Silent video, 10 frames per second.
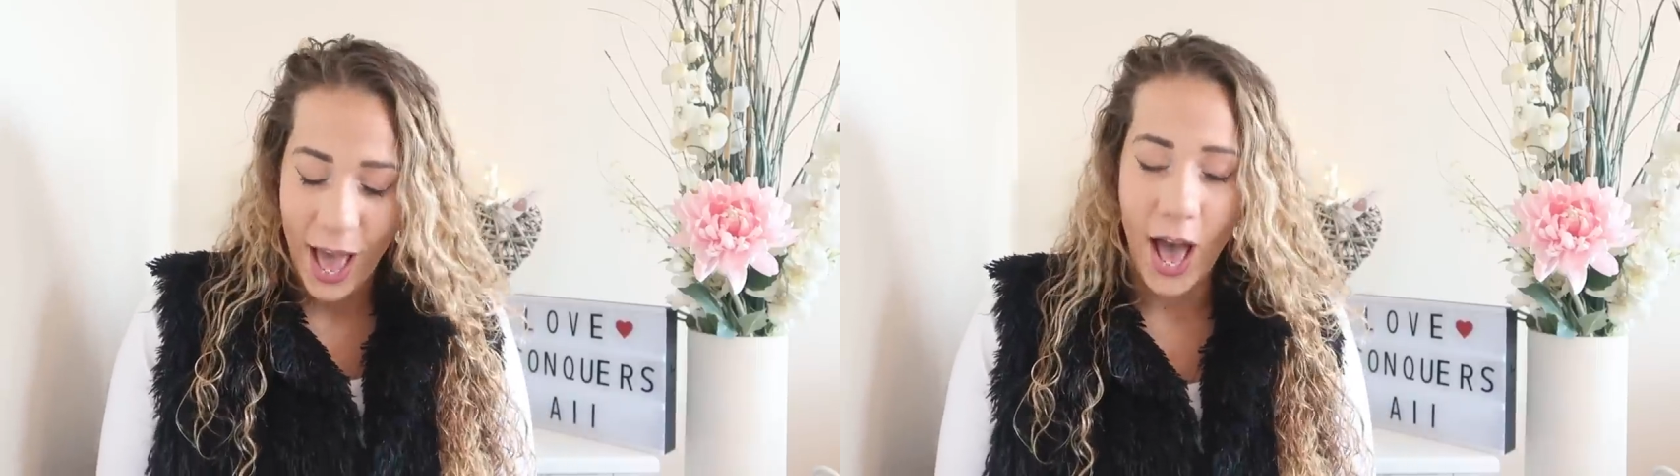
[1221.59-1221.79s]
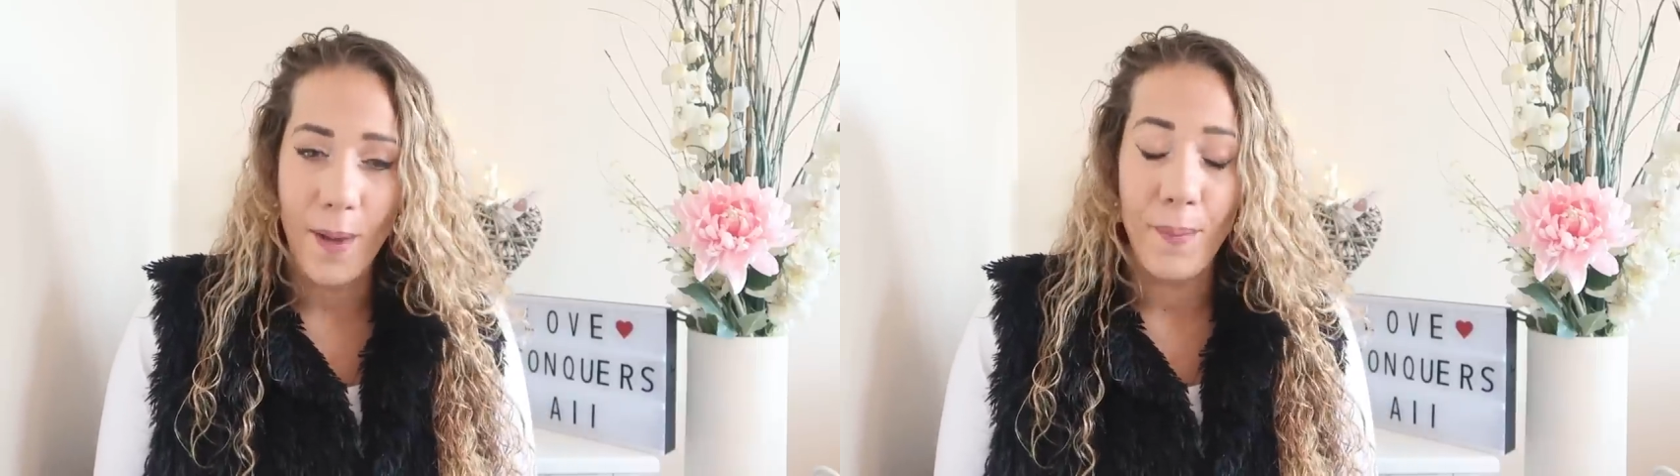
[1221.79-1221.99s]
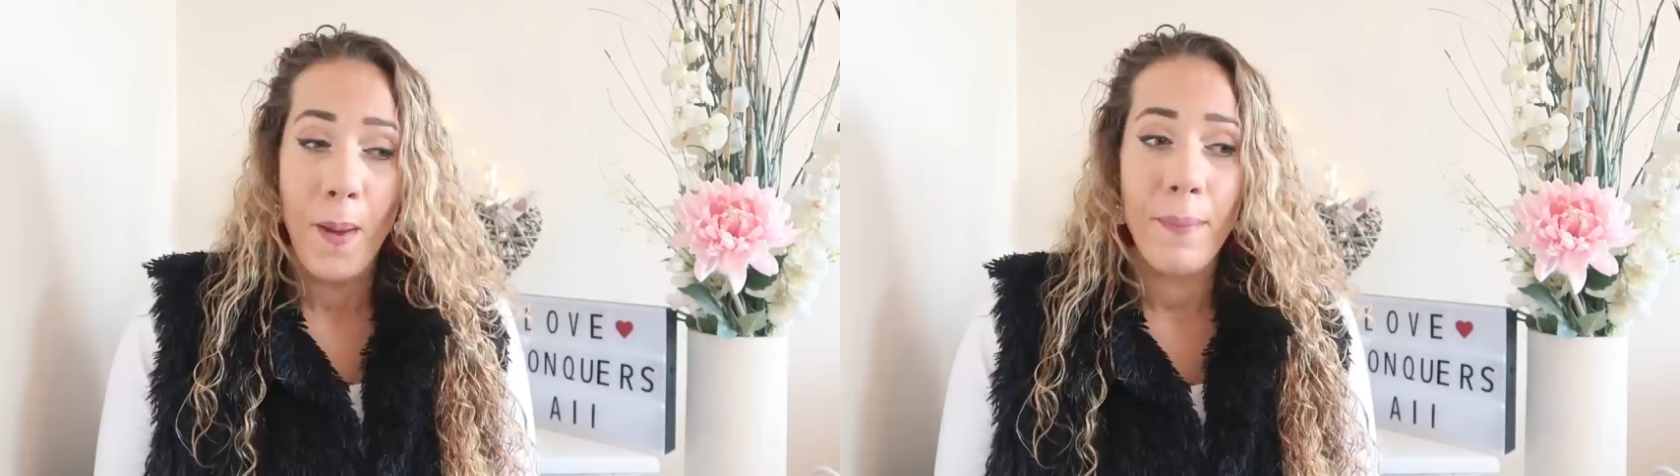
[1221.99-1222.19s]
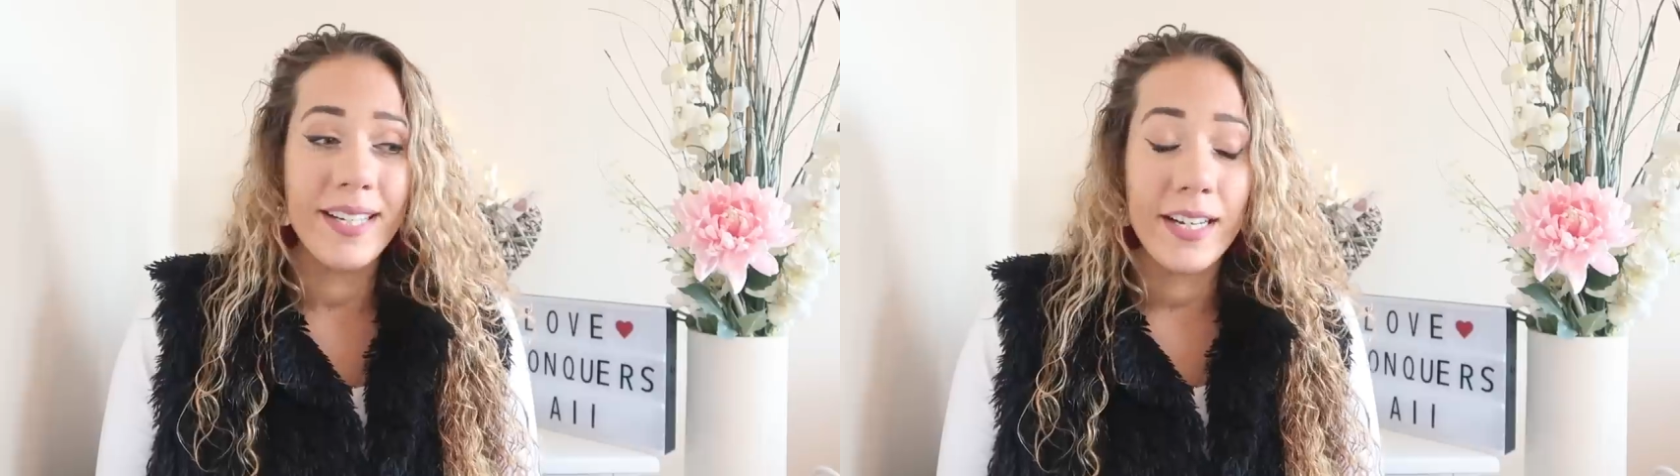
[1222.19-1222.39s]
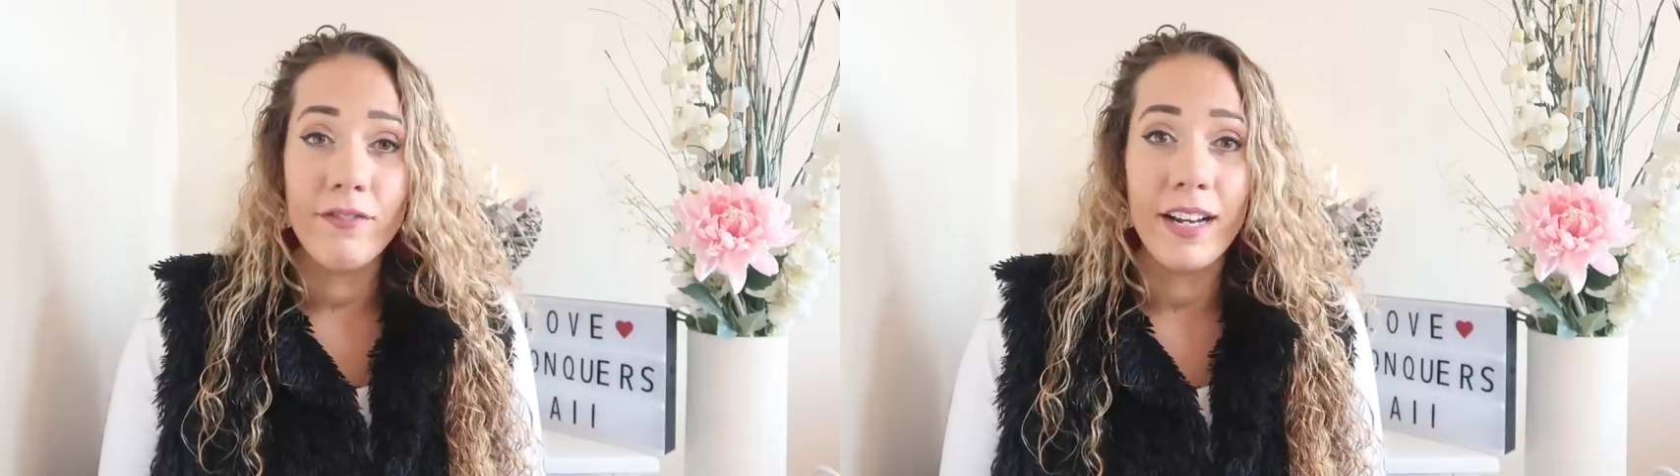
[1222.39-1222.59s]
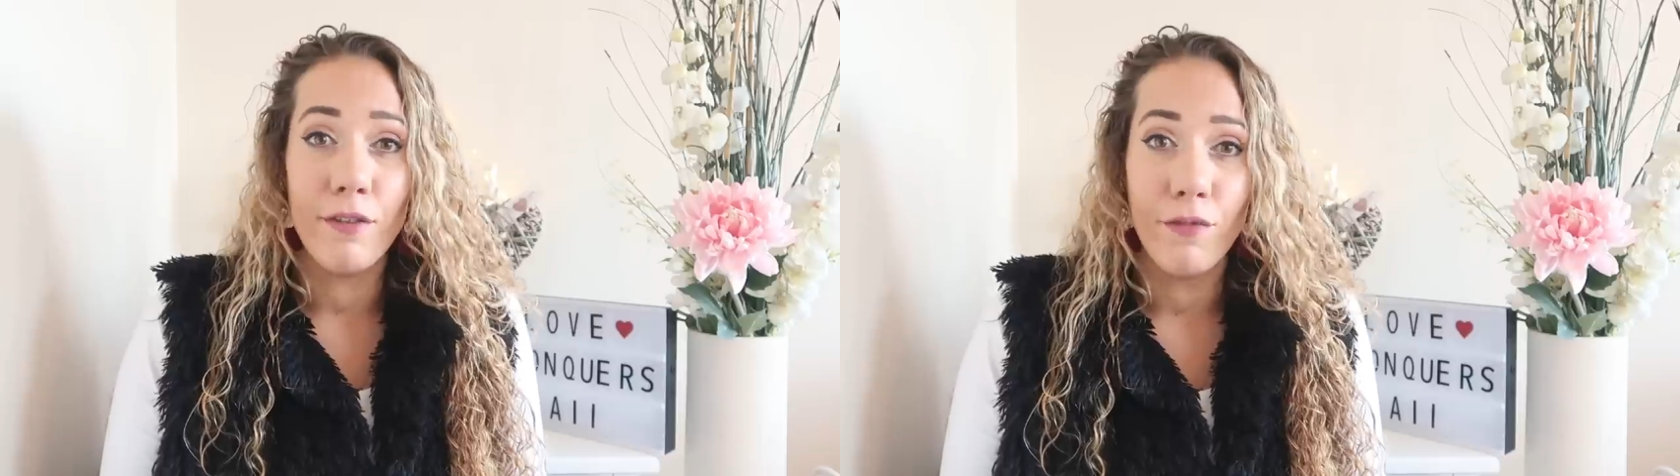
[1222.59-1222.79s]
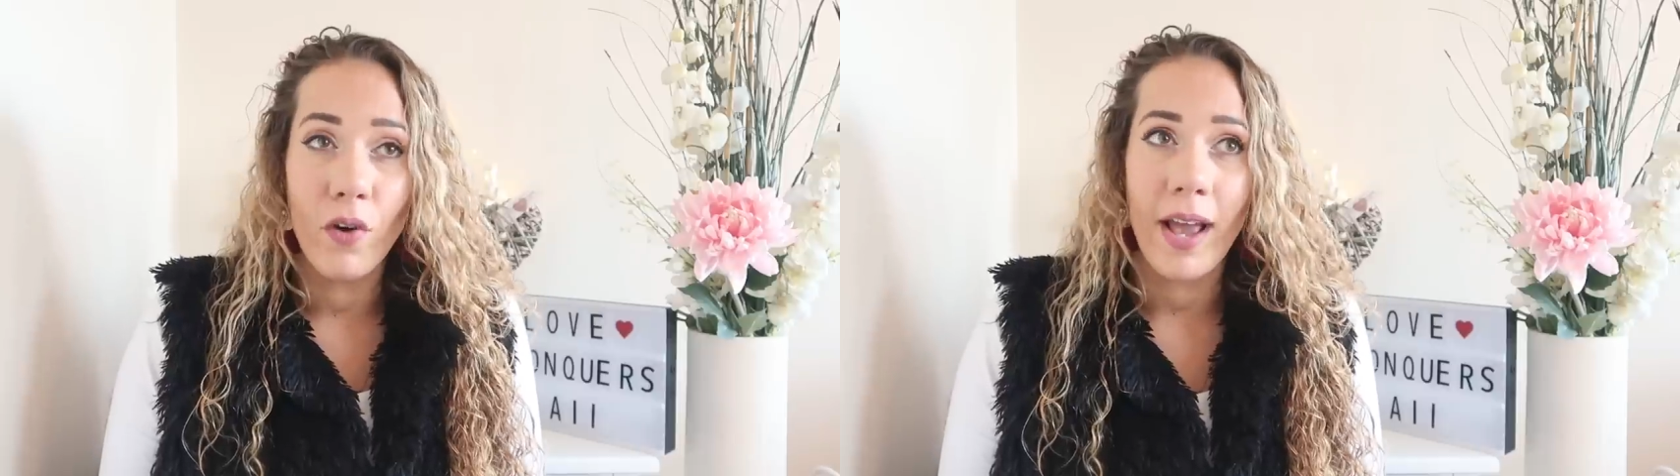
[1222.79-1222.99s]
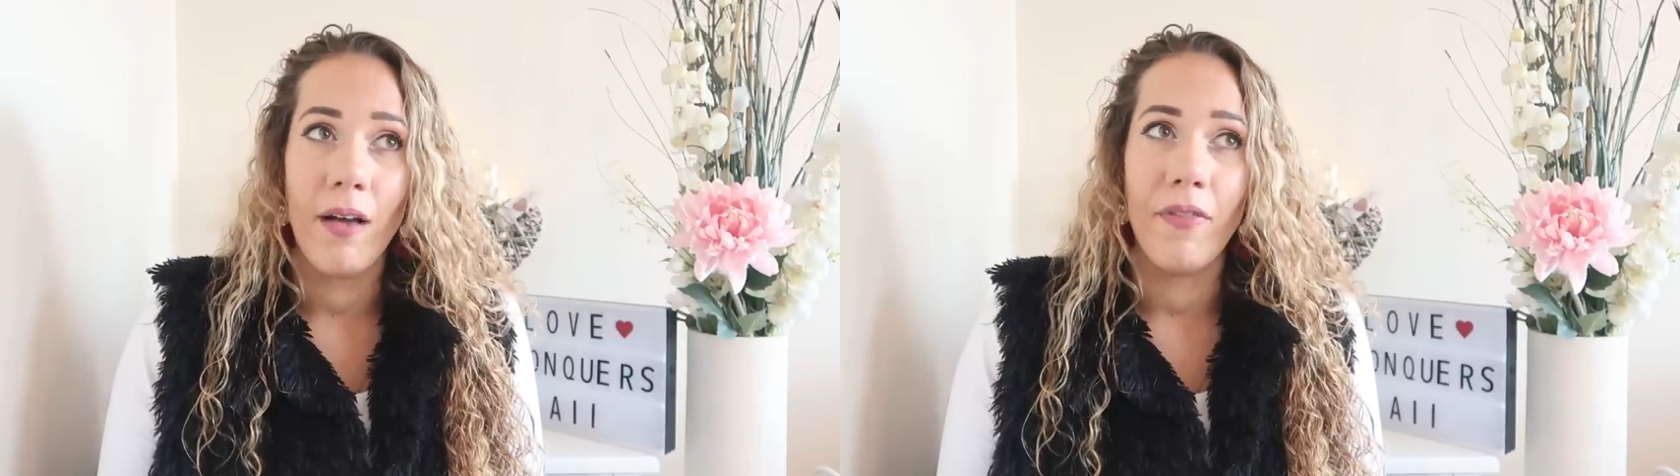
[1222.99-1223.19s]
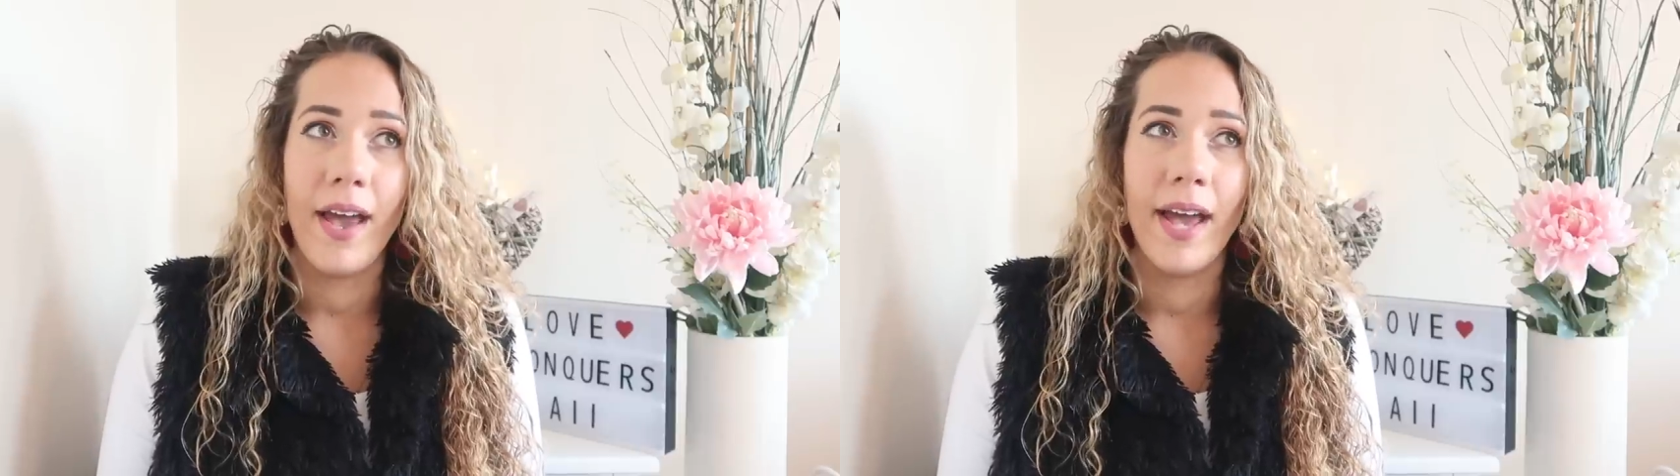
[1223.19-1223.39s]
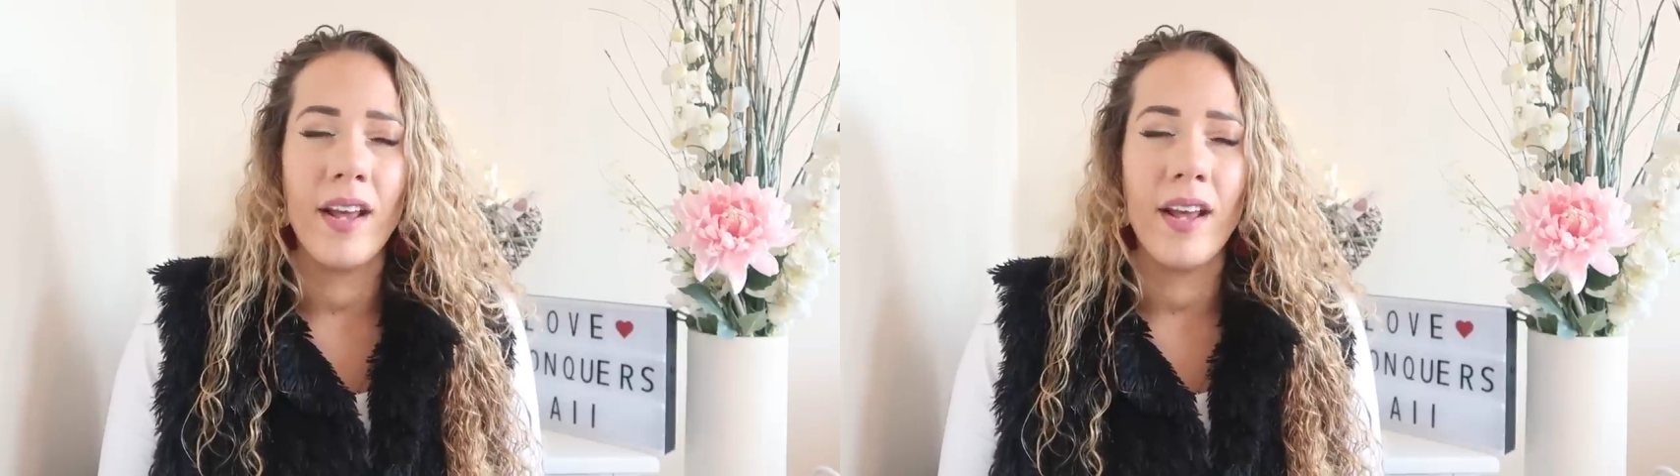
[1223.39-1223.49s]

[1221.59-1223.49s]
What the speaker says: But I didn't really vlog out there,